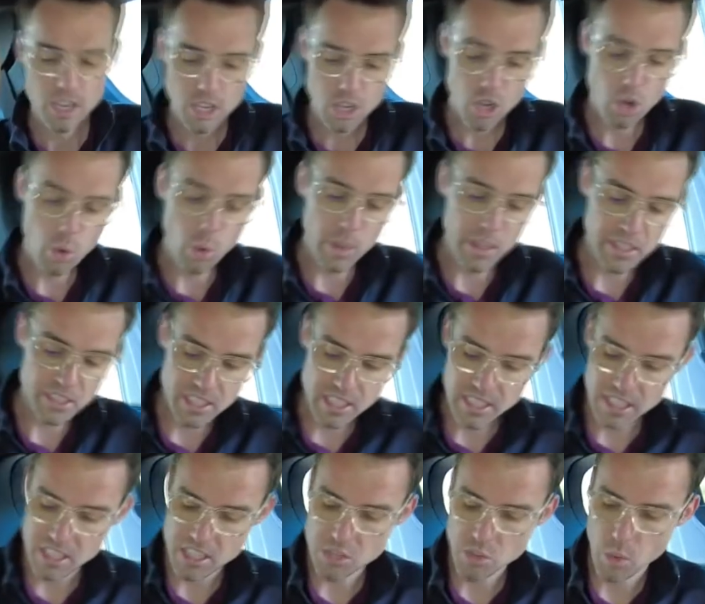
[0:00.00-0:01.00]

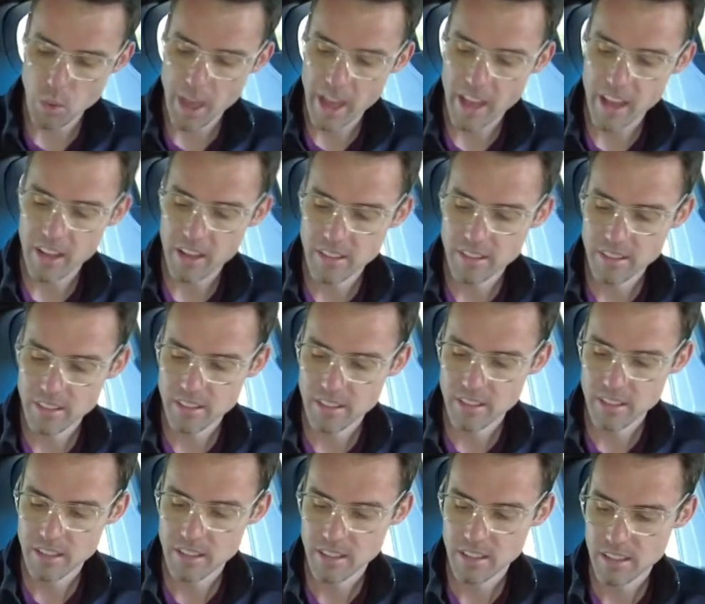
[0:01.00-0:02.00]
quilted as well,
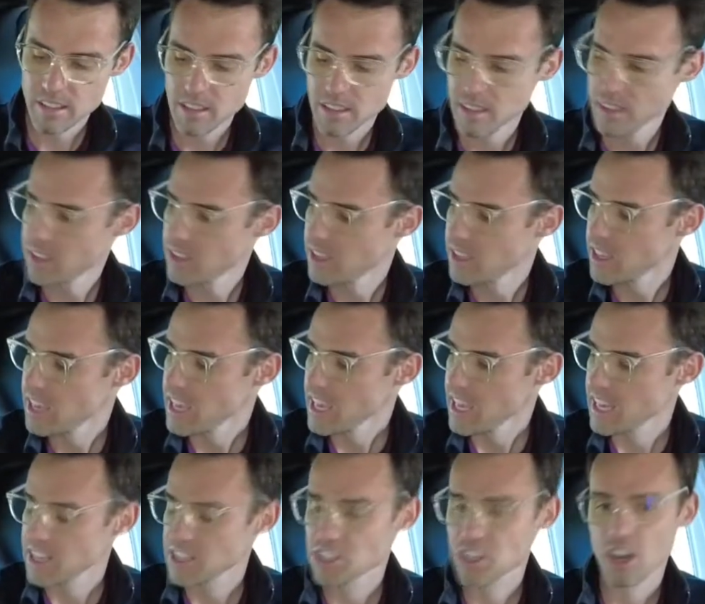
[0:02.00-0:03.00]

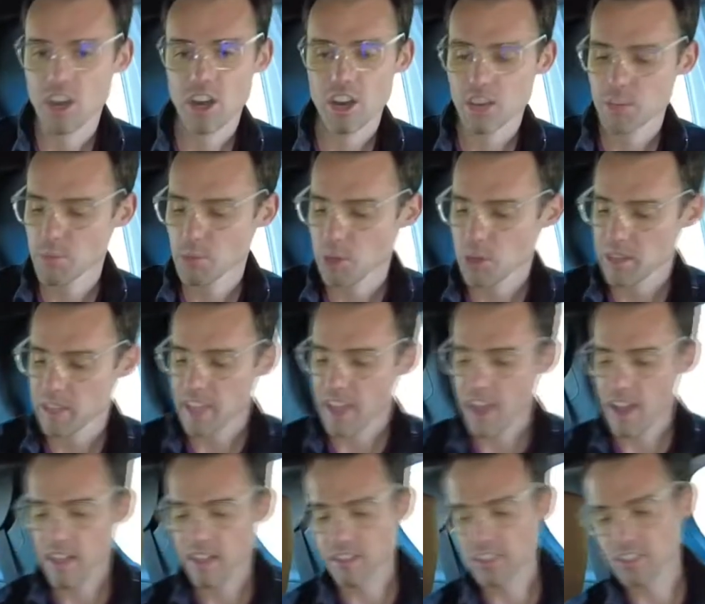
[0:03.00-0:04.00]
and it's caramel in
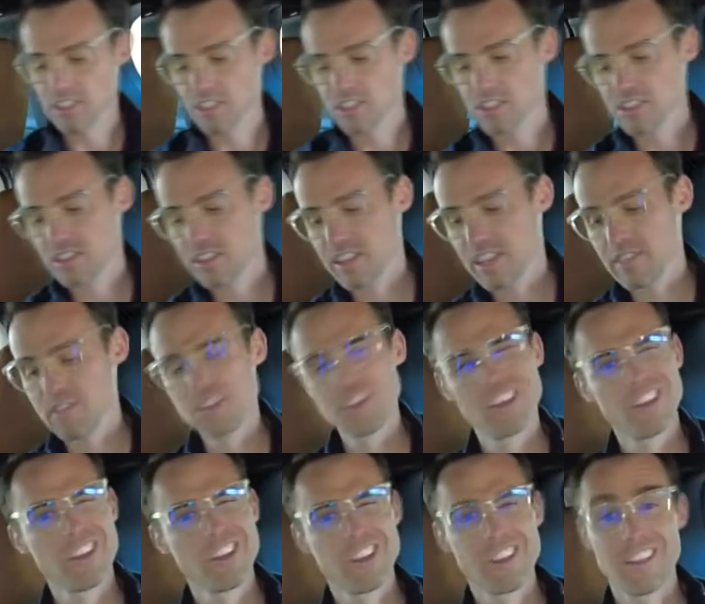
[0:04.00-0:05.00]
color, so it's going to give you the
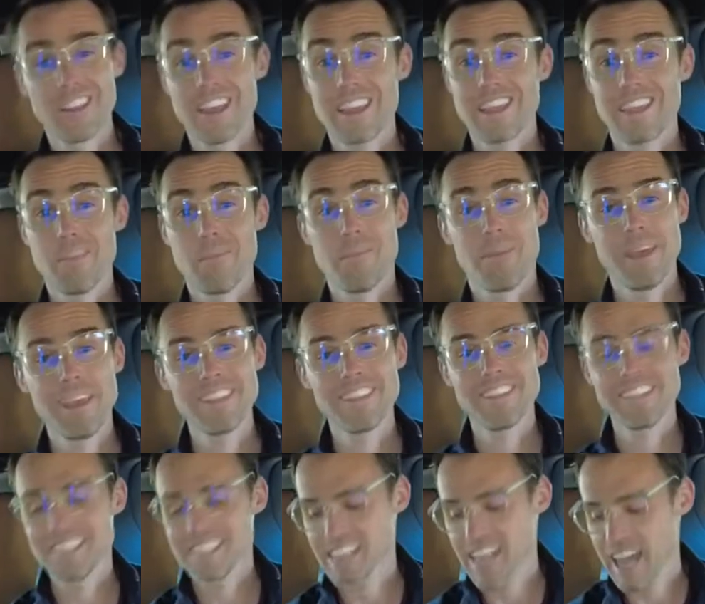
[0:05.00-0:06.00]
look of like the
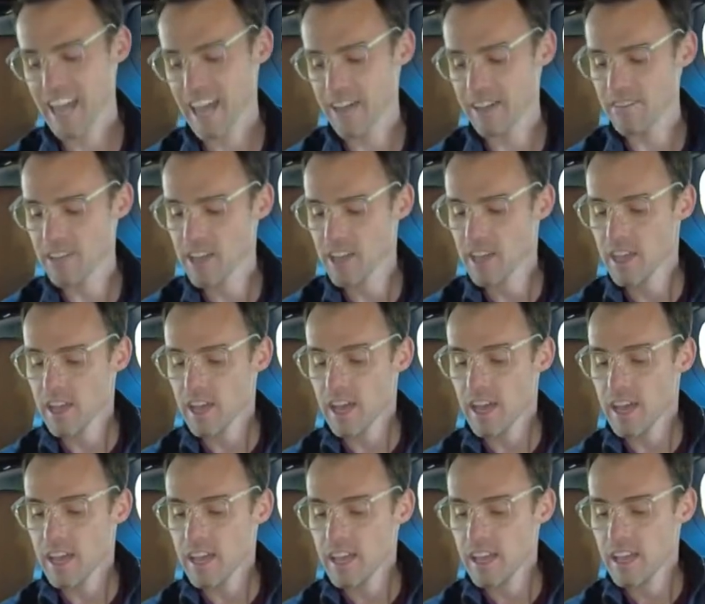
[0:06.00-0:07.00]
Bentleys have.
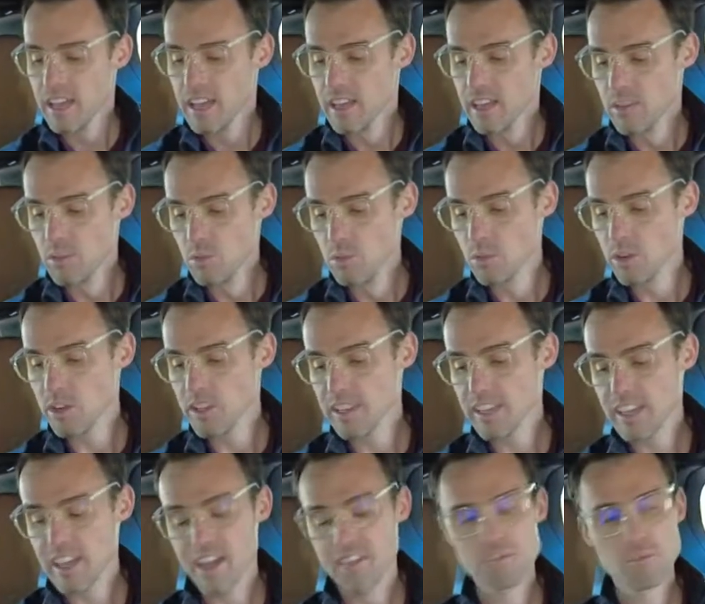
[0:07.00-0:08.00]
Really
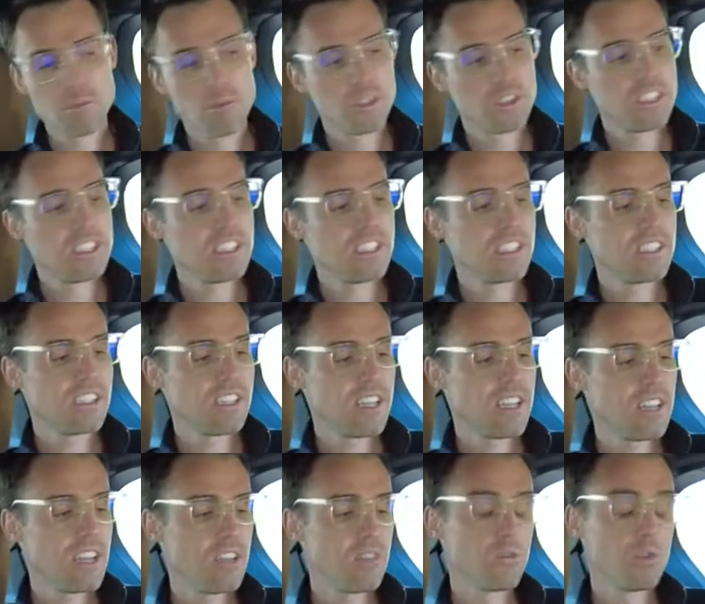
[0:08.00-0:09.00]
comfortable seats to
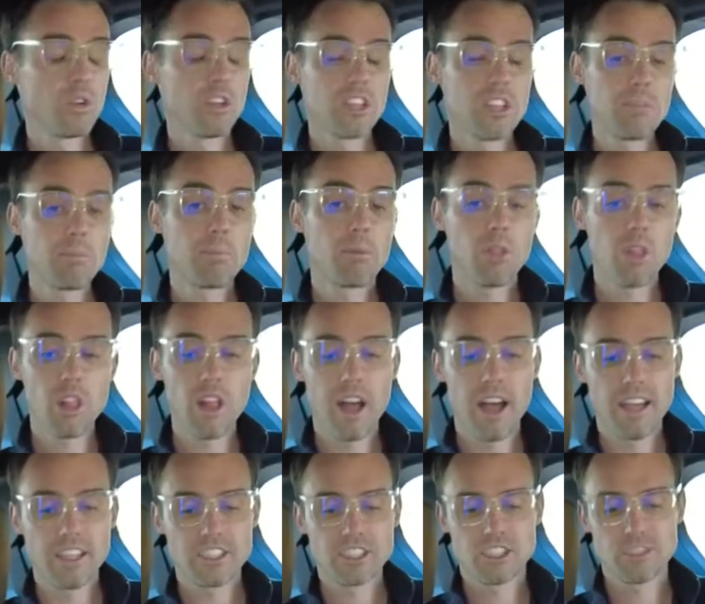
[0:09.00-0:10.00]
sit in, really
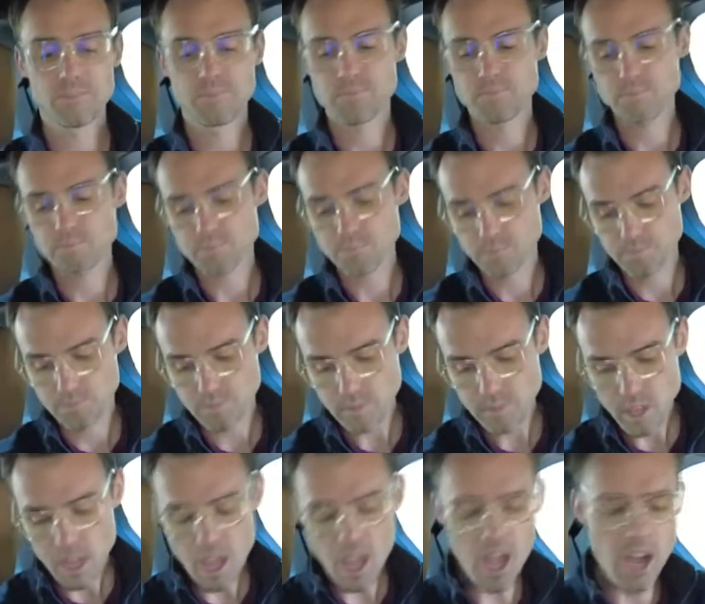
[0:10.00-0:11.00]
plush.
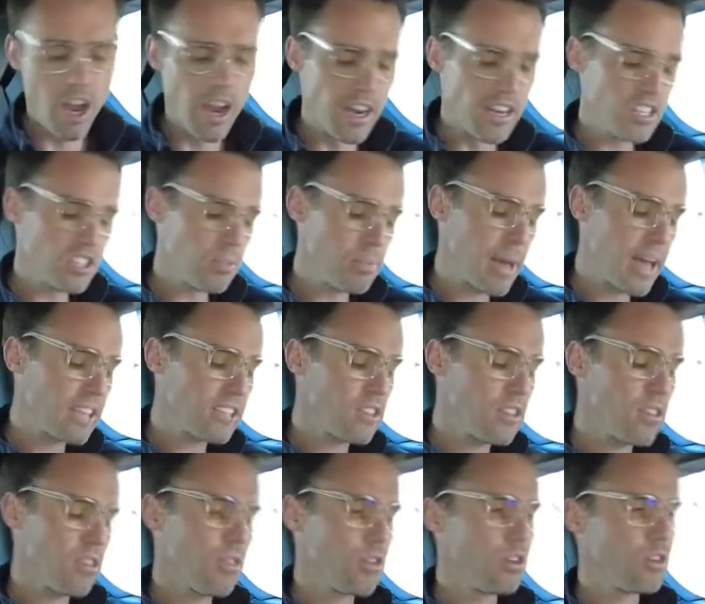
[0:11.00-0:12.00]
All right, so back to
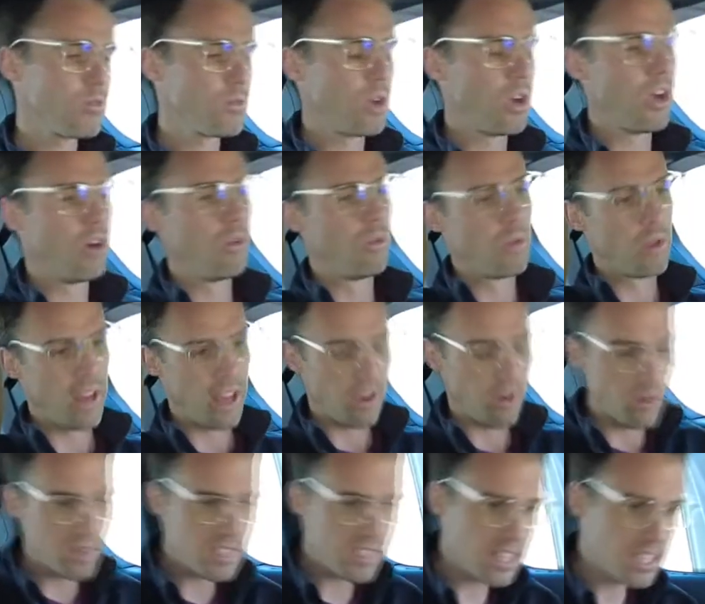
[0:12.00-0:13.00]
the third row. What I
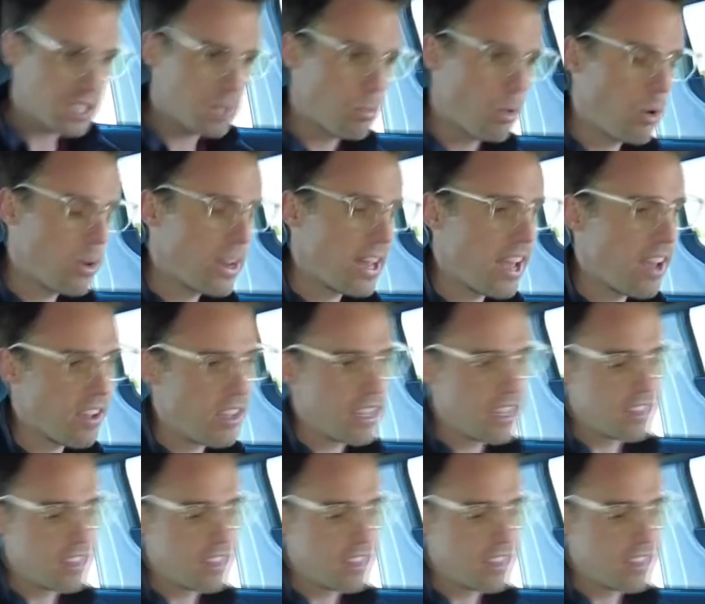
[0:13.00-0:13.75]
always like to point out